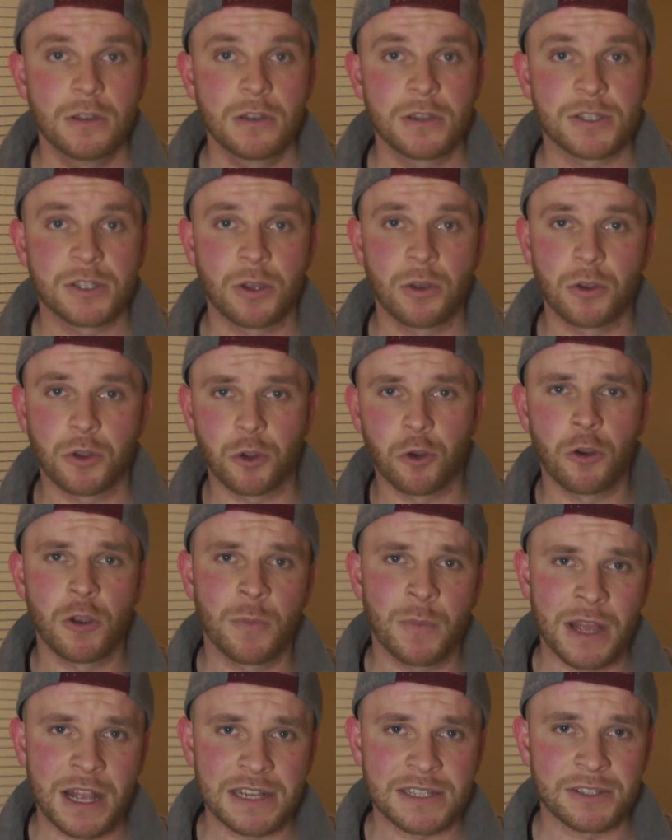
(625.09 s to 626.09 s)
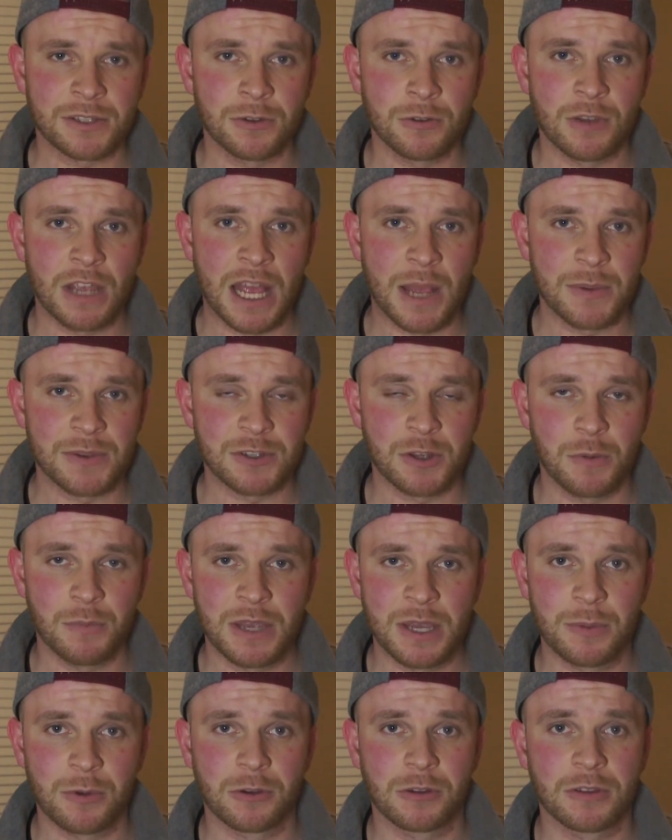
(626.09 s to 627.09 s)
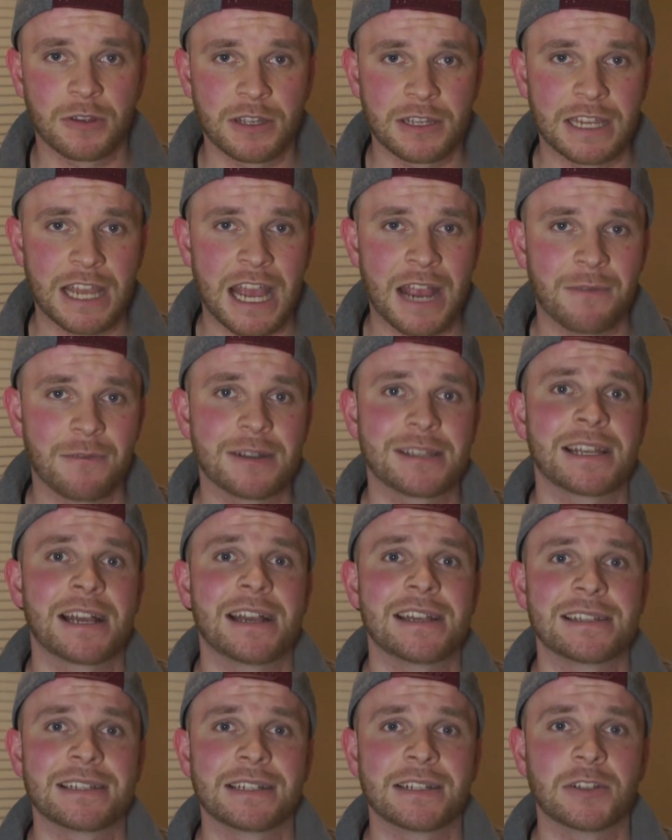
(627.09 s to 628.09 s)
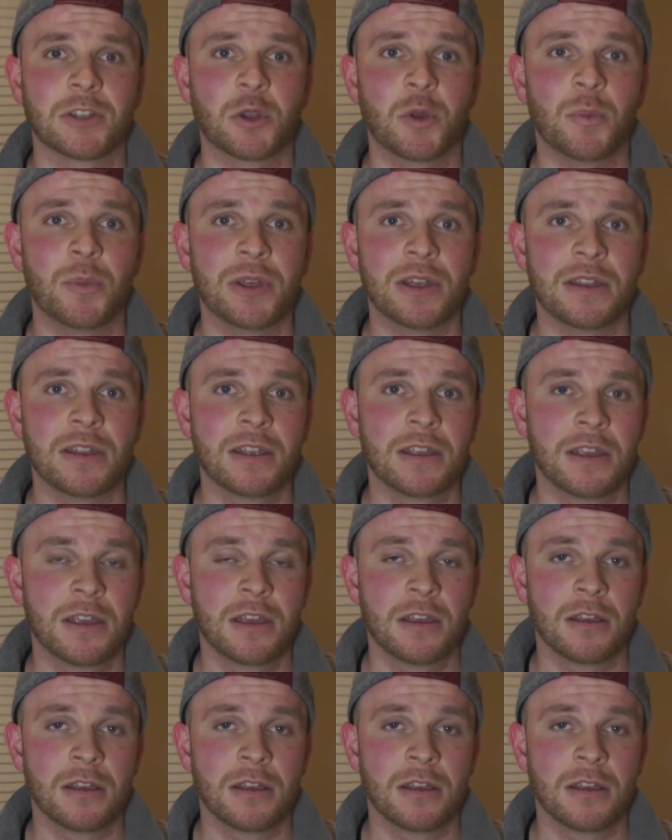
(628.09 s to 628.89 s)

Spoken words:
So going back to Amazon pay-per-click advertising a little bit,